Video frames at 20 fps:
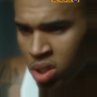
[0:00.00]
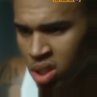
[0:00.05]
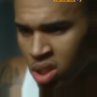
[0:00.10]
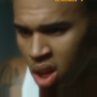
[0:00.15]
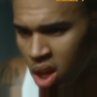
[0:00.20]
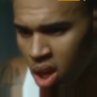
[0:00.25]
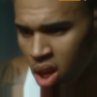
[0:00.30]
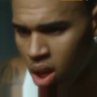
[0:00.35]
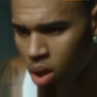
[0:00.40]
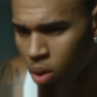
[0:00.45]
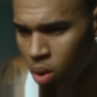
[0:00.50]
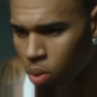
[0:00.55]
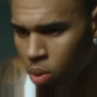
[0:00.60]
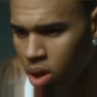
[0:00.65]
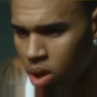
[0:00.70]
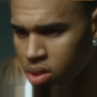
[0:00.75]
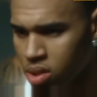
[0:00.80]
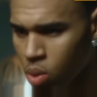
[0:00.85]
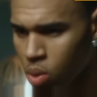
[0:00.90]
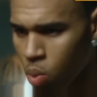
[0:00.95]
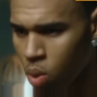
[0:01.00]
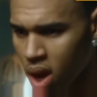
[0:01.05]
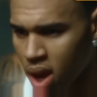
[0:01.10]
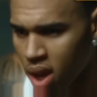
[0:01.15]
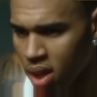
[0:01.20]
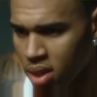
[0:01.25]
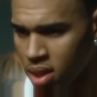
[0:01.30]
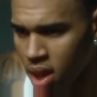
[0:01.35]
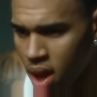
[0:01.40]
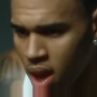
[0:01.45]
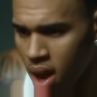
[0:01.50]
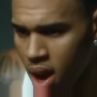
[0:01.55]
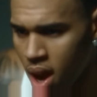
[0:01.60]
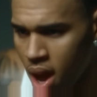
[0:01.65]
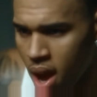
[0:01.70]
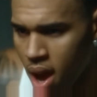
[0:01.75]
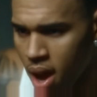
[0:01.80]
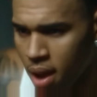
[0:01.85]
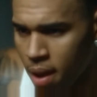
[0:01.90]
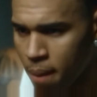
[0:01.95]
with singer Jordan Sparks,
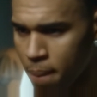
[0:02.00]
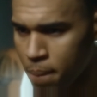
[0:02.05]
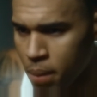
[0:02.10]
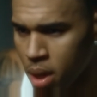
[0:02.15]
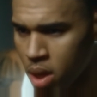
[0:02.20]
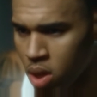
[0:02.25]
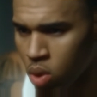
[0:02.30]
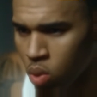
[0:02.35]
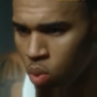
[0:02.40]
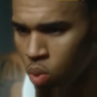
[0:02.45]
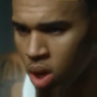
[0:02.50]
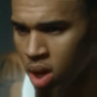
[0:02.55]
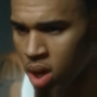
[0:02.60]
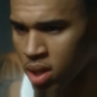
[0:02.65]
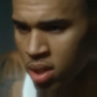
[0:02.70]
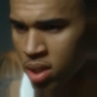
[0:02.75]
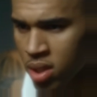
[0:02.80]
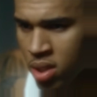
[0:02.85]
Shorty Like Me